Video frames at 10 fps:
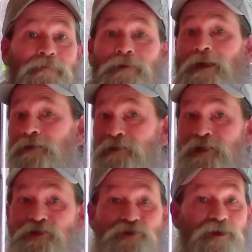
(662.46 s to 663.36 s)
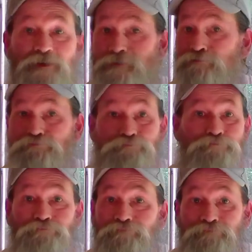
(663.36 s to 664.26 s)
and it's just
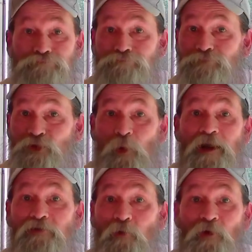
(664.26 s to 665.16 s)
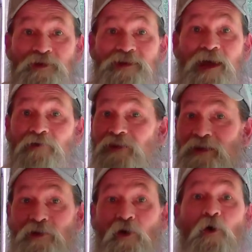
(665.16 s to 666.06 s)

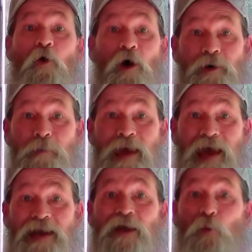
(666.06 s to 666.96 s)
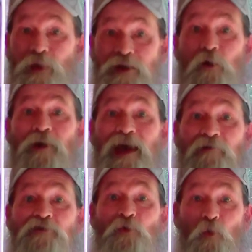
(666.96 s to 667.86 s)
24/7 automatic. We don't
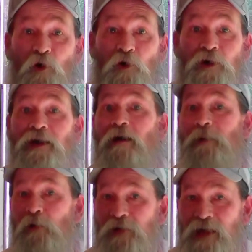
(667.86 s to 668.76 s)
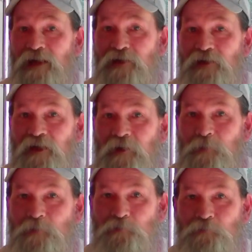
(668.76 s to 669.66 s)
have to worry about anything.
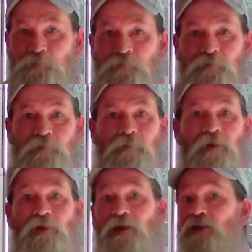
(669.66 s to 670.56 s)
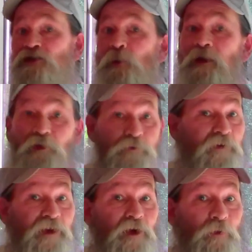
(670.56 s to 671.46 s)
So another
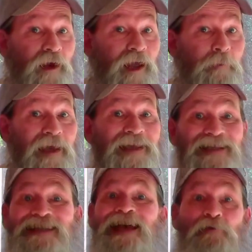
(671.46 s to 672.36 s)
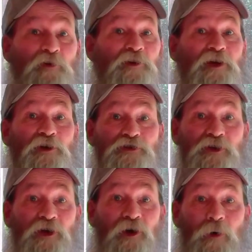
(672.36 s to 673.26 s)
video that I made several years
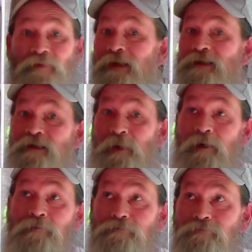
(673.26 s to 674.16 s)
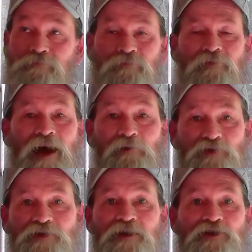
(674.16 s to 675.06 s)
ago, I think it's about 5 or
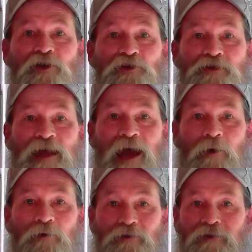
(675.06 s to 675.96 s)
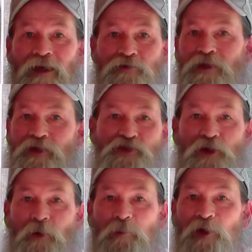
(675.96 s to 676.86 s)
6 years now, I'll
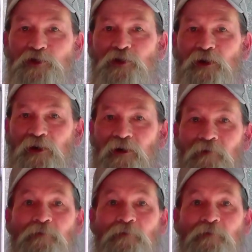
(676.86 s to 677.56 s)
share a picture here,